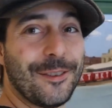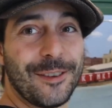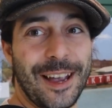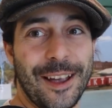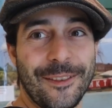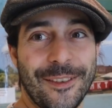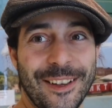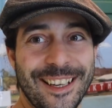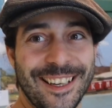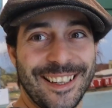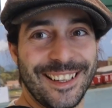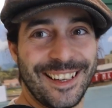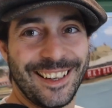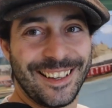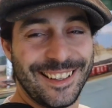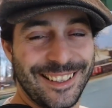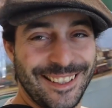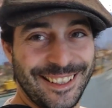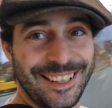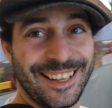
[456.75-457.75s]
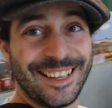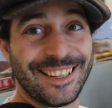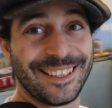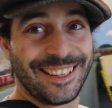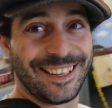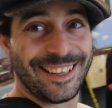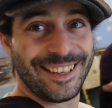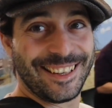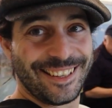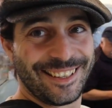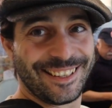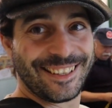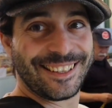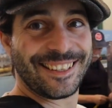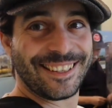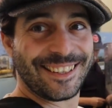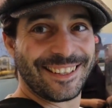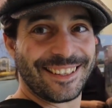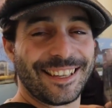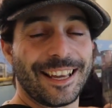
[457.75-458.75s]
you have any kids, this
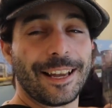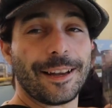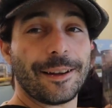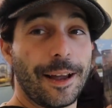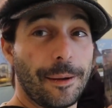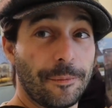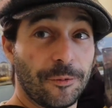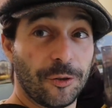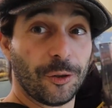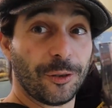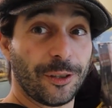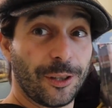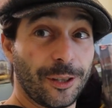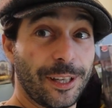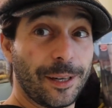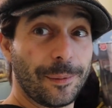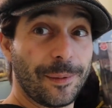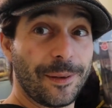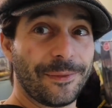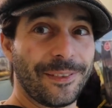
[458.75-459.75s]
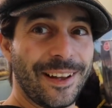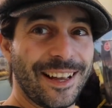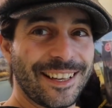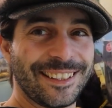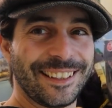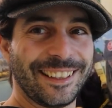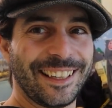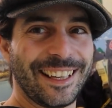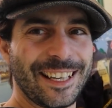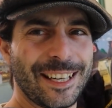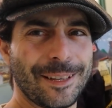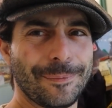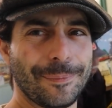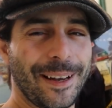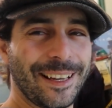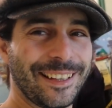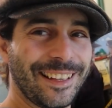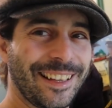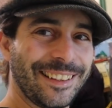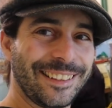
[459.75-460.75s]
is, I'm sure they're going to be fascinated
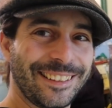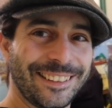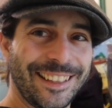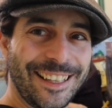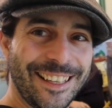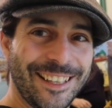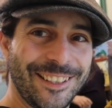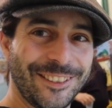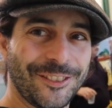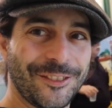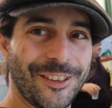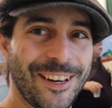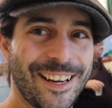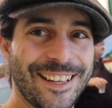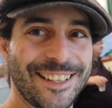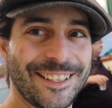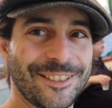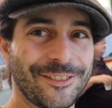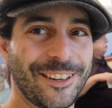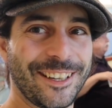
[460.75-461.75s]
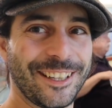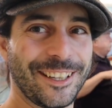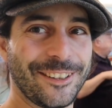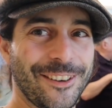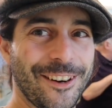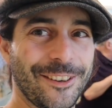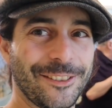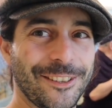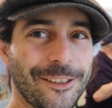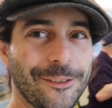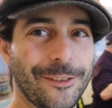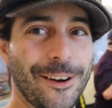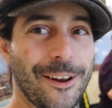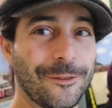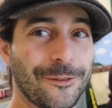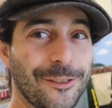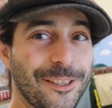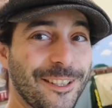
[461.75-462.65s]
by the little trains running around and around,